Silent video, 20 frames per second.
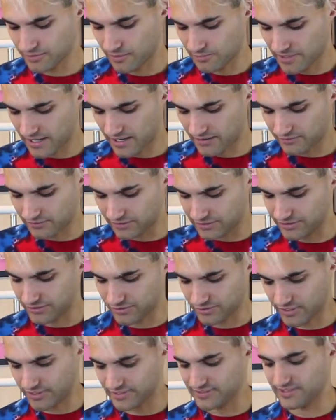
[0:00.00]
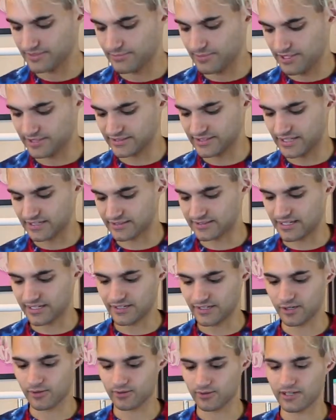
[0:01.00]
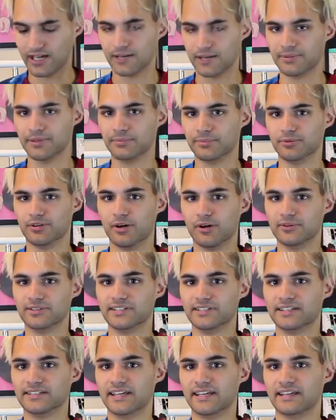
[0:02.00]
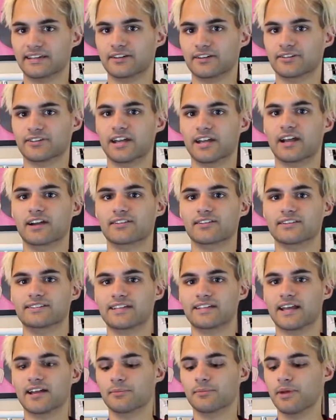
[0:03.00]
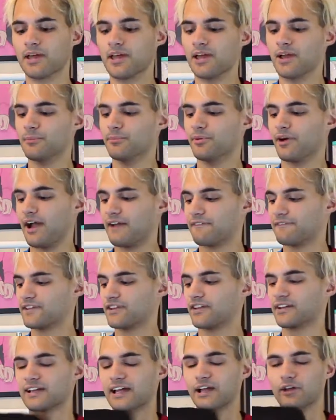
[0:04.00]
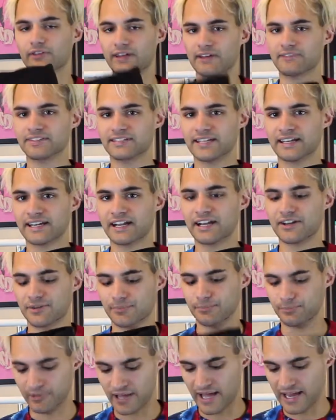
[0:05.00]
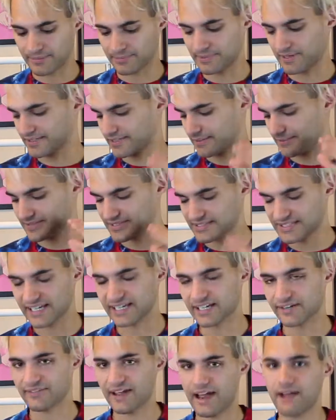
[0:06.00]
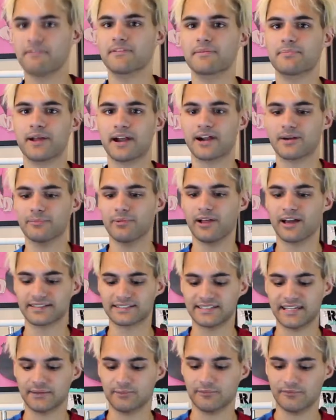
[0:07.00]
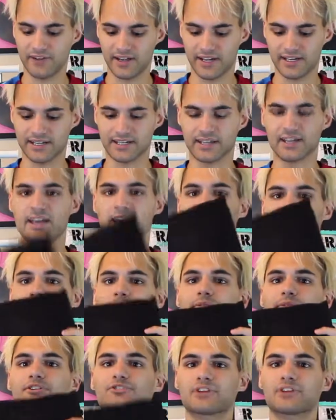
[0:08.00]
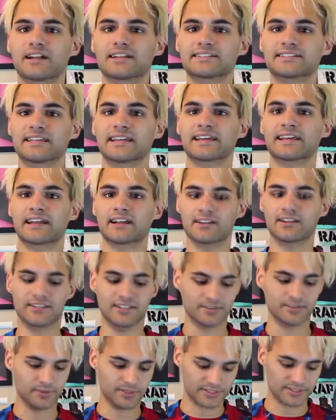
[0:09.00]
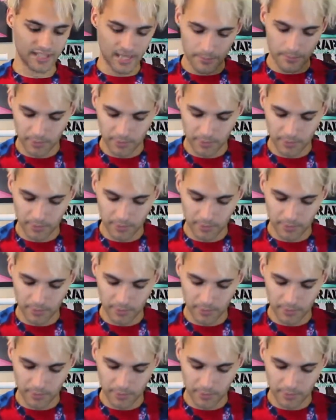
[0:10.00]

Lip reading: I'm not really too crazy about that because I know a lot of people always say take good care of the denim, but I feel like I only have to take care of the black because I'm sick of every pair of black denim fading. So I'm gonna try to take care of these ones.